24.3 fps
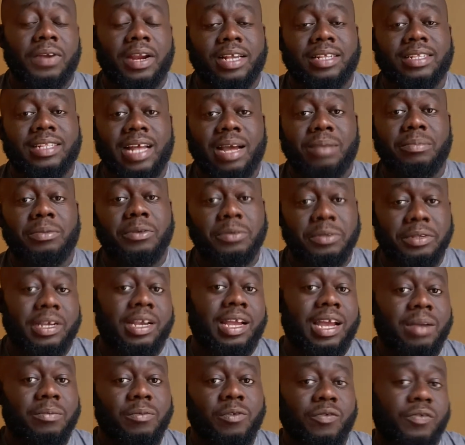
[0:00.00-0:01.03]
I stopped using
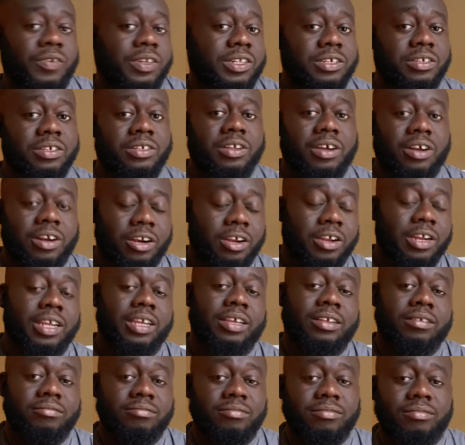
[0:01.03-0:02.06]
iMovie to start
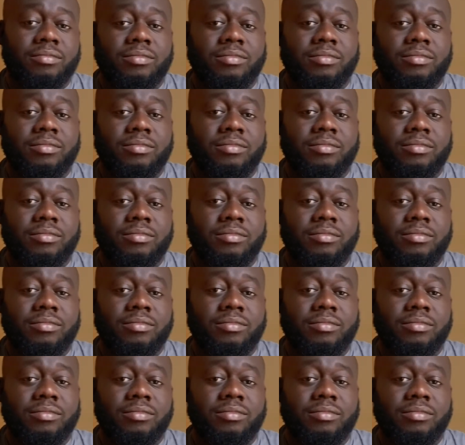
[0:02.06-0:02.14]
learning